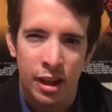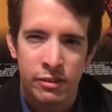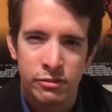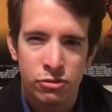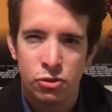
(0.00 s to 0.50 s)

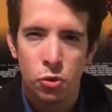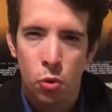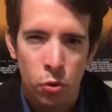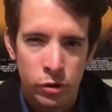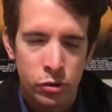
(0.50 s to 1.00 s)
not
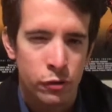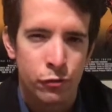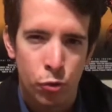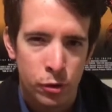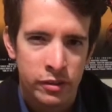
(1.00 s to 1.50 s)
shoehorned or
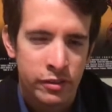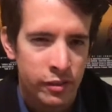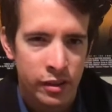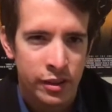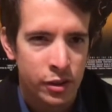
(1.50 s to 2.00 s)
forced. It's
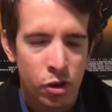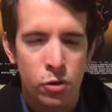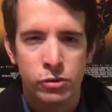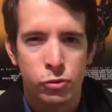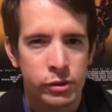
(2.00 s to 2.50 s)
not like, oh,
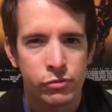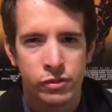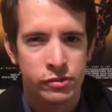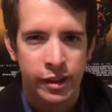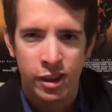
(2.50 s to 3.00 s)
a twist for
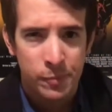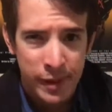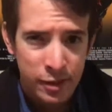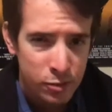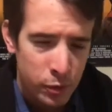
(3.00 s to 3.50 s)
the sake of
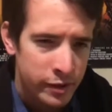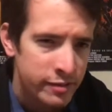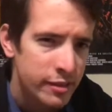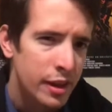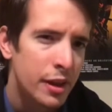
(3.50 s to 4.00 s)
being a
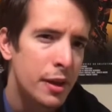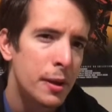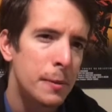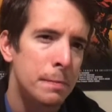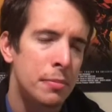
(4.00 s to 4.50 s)
twist,
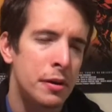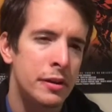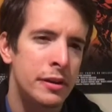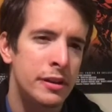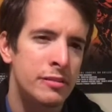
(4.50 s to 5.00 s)

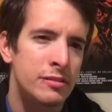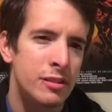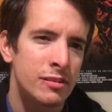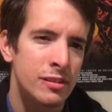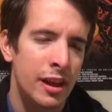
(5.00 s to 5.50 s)
but it's
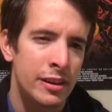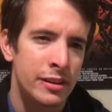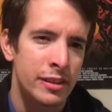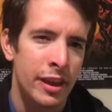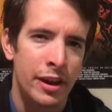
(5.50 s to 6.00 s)
just kind
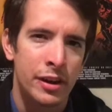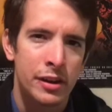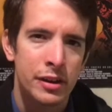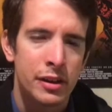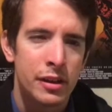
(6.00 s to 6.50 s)
of
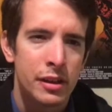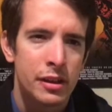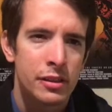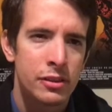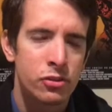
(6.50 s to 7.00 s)
there.
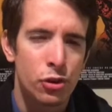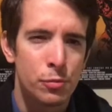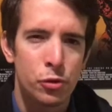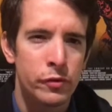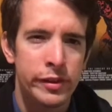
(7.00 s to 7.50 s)
This whole
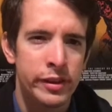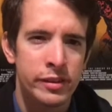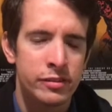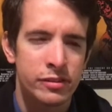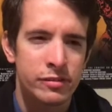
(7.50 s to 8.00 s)
movie
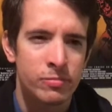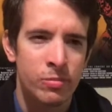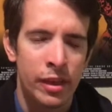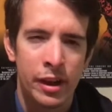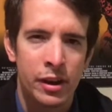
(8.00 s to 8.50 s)
is just
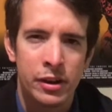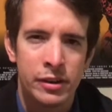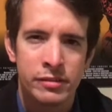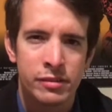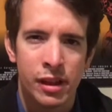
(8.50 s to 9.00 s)
there.
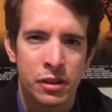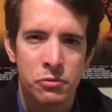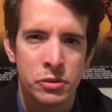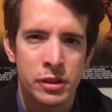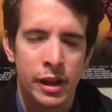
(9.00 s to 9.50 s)
It's
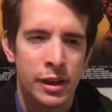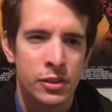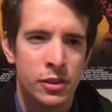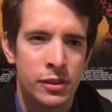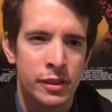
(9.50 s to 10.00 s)
not really
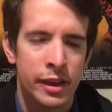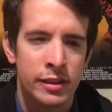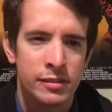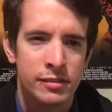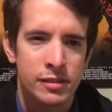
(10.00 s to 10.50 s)
anything
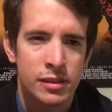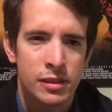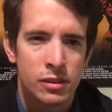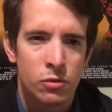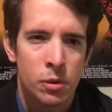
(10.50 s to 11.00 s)
that's
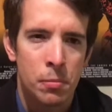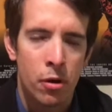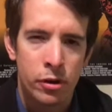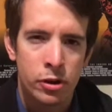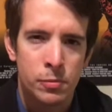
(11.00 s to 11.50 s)

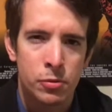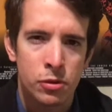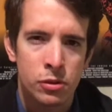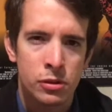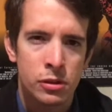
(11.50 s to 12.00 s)

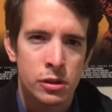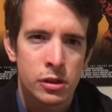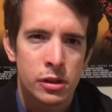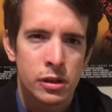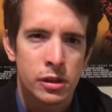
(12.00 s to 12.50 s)
remarkable.
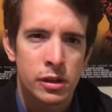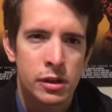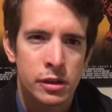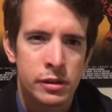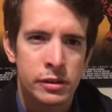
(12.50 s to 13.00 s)

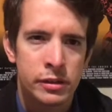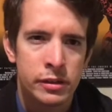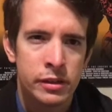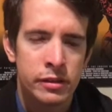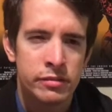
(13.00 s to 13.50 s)

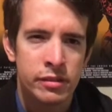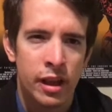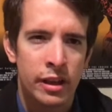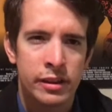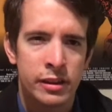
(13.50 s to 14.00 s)
It's
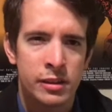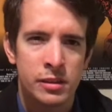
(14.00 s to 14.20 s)
not